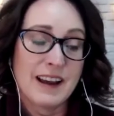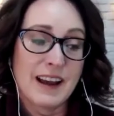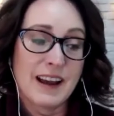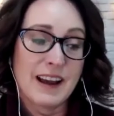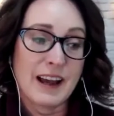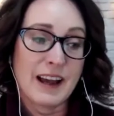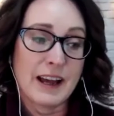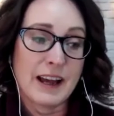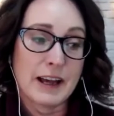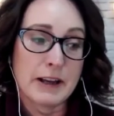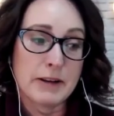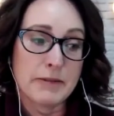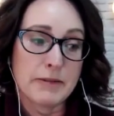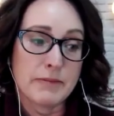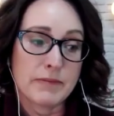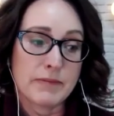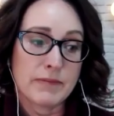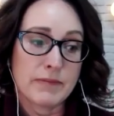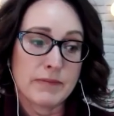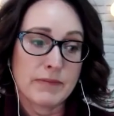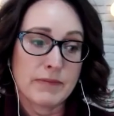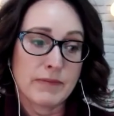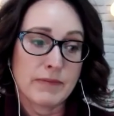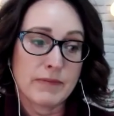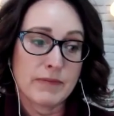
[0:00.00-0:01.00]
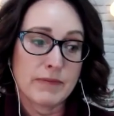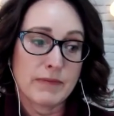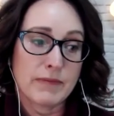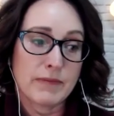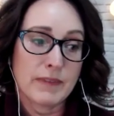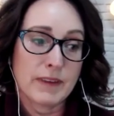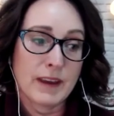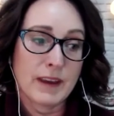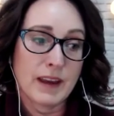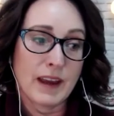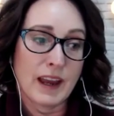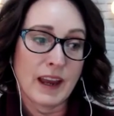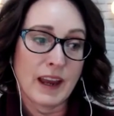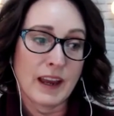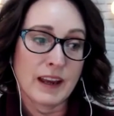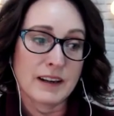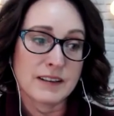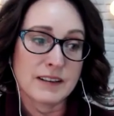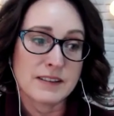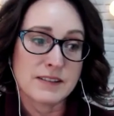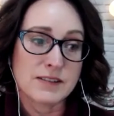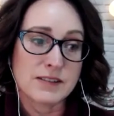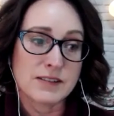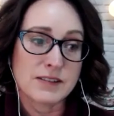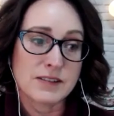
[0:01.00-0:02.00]

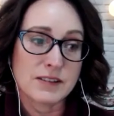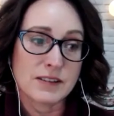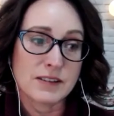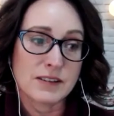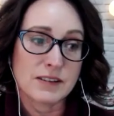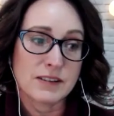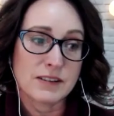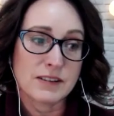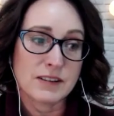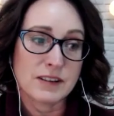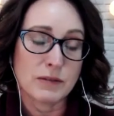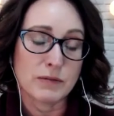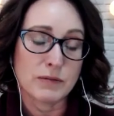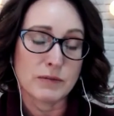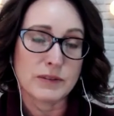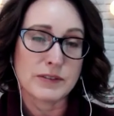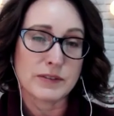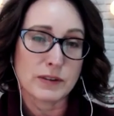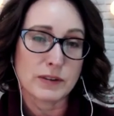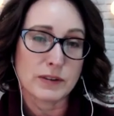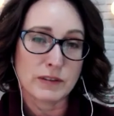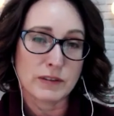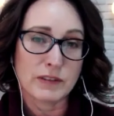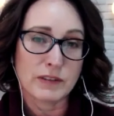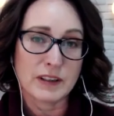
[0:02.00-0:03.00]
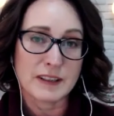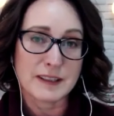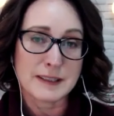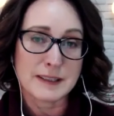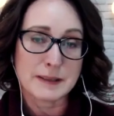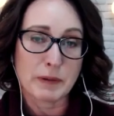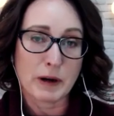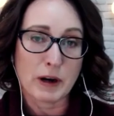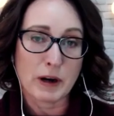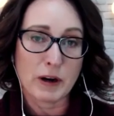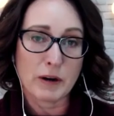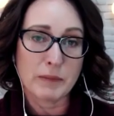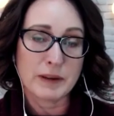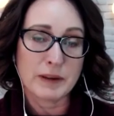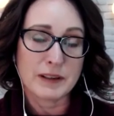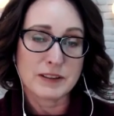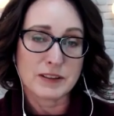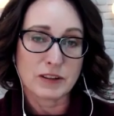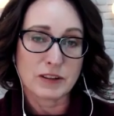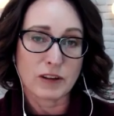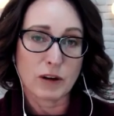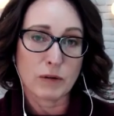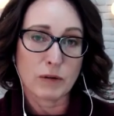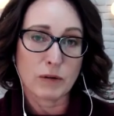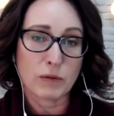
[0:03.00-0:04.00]
And it was sort of an experiment to
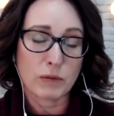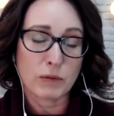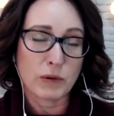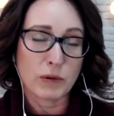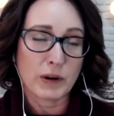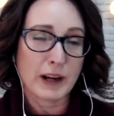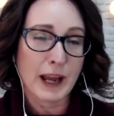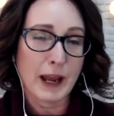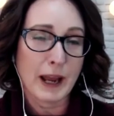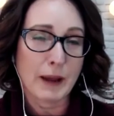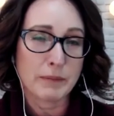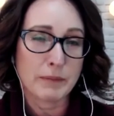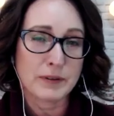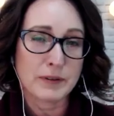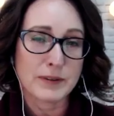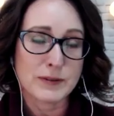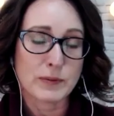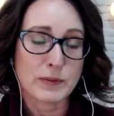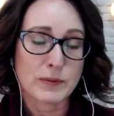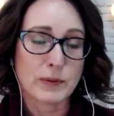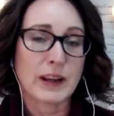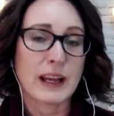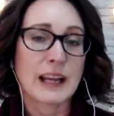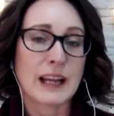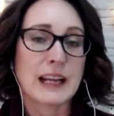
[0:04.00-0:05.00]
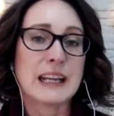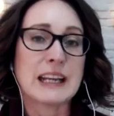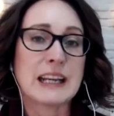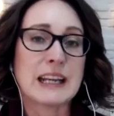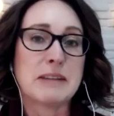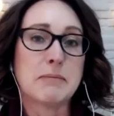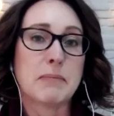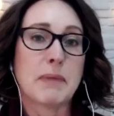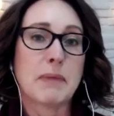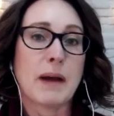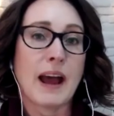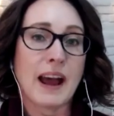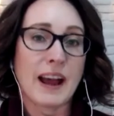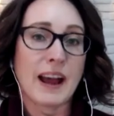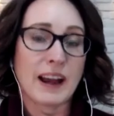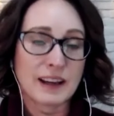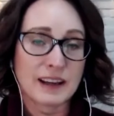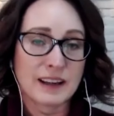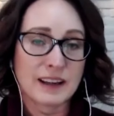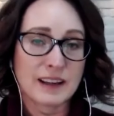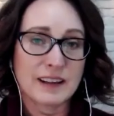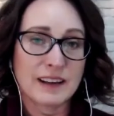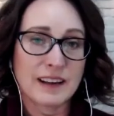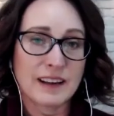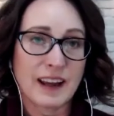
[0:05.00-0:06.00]
go, well, what happens when I lean back?
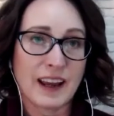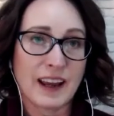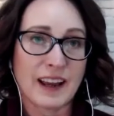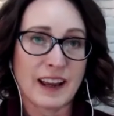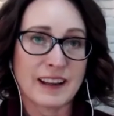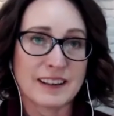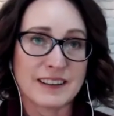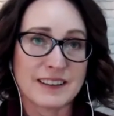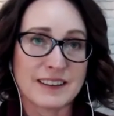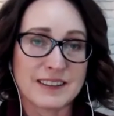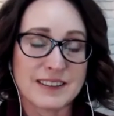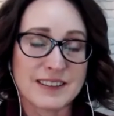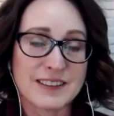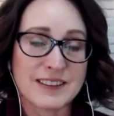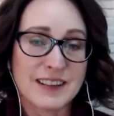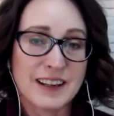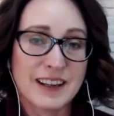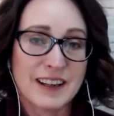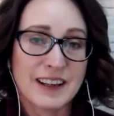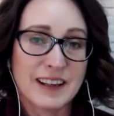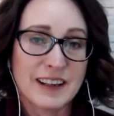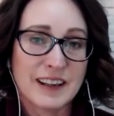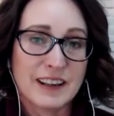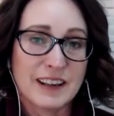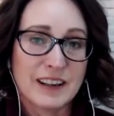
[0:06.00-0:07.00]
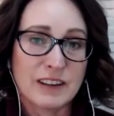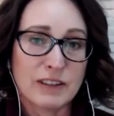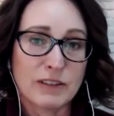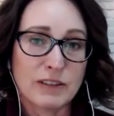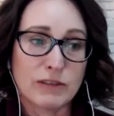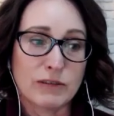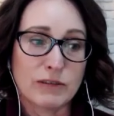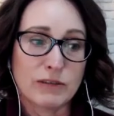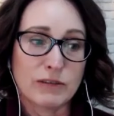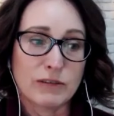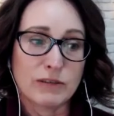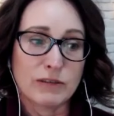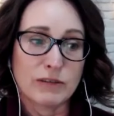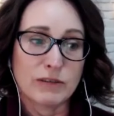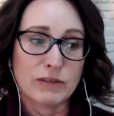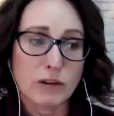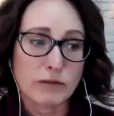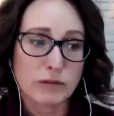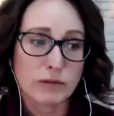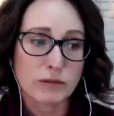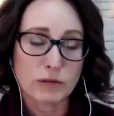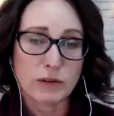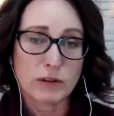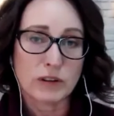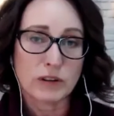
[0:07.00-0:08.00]
And really
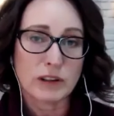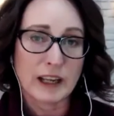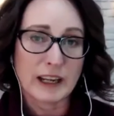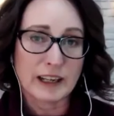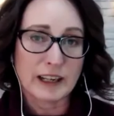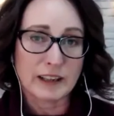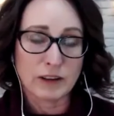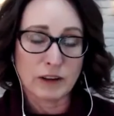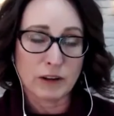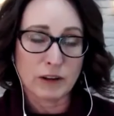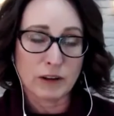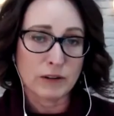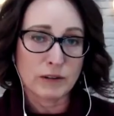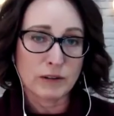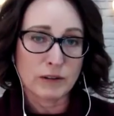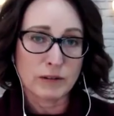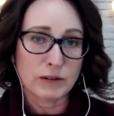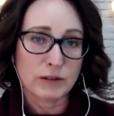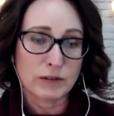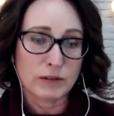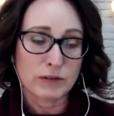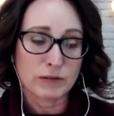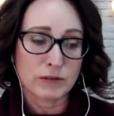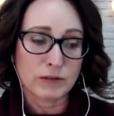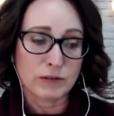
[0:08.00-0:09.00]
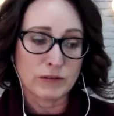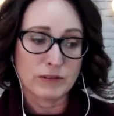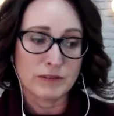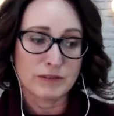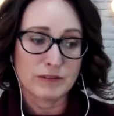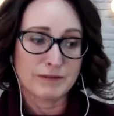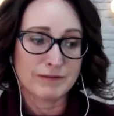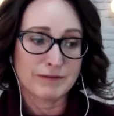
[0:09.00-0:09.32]
overall, I know through